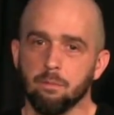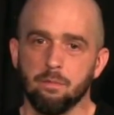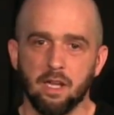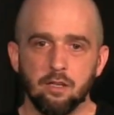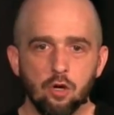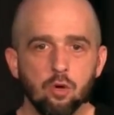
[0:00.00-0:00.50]

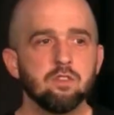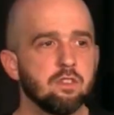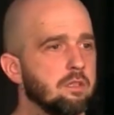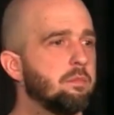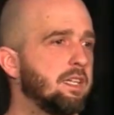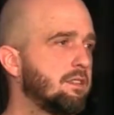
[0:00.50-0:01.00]
But I know it's going
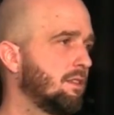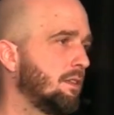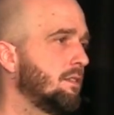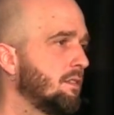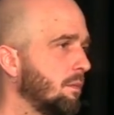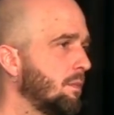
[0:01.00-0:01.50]
to make
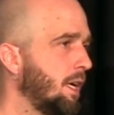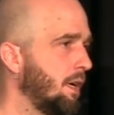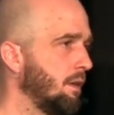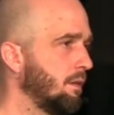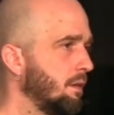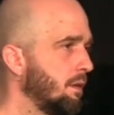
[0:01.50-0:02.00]
sense someday.
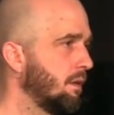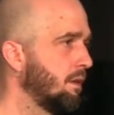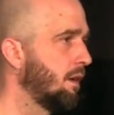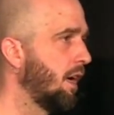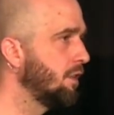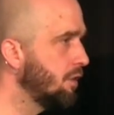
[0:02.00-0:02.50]

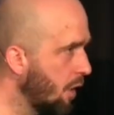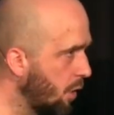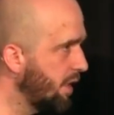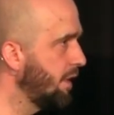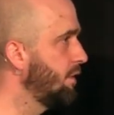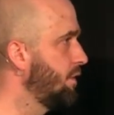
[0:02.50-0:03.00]
I know
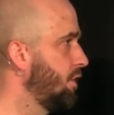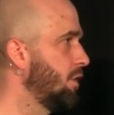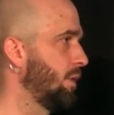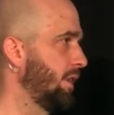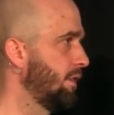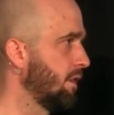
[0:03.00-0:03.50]
he's
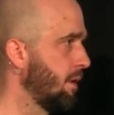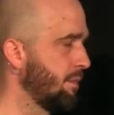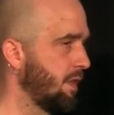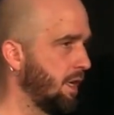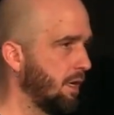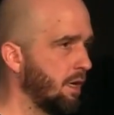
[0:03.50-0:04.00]
doing
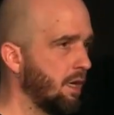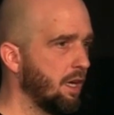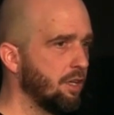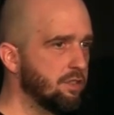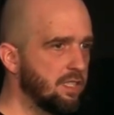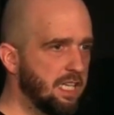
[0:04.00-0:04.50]
something. And I
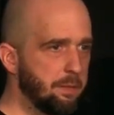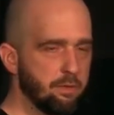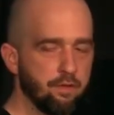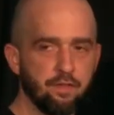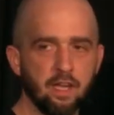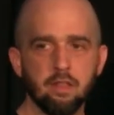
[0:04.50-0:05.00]
just keep the
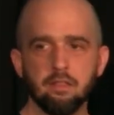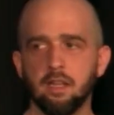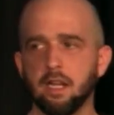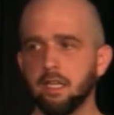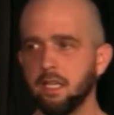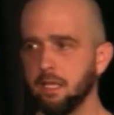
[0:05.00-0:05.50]
faith and
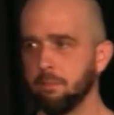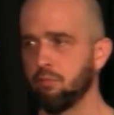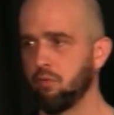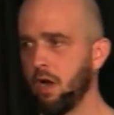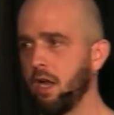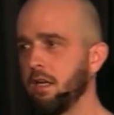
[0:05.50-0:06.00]
I keep
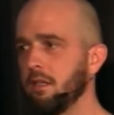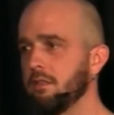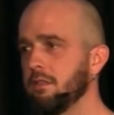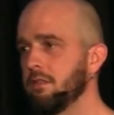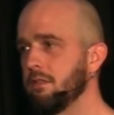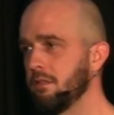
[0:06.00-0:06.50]
praying.
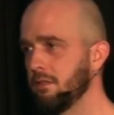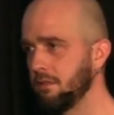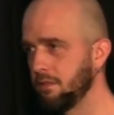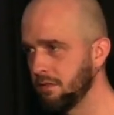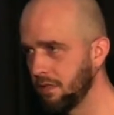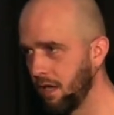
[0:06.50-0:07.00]

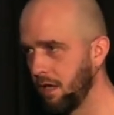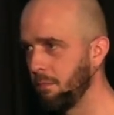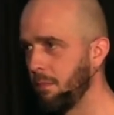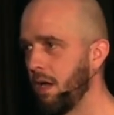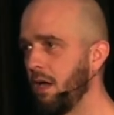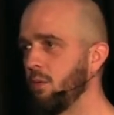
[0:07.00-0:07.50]
Not
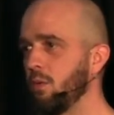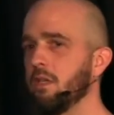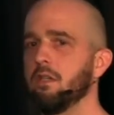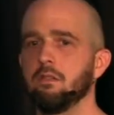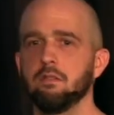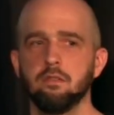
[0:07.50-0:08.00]
my
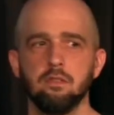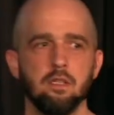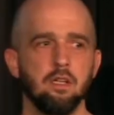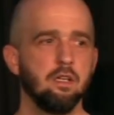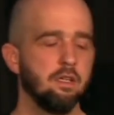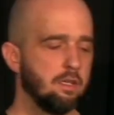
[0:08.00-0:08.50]
will,
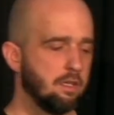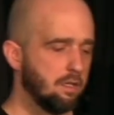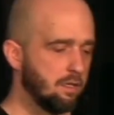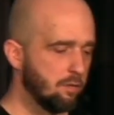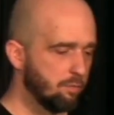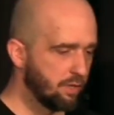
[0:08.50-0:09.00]

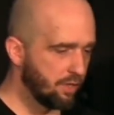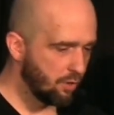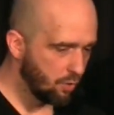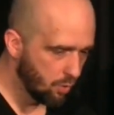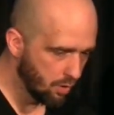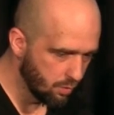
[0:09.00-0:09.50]
but
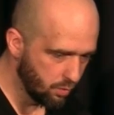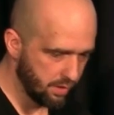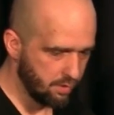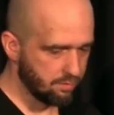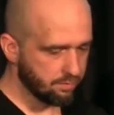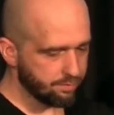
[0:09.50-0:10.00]
your will.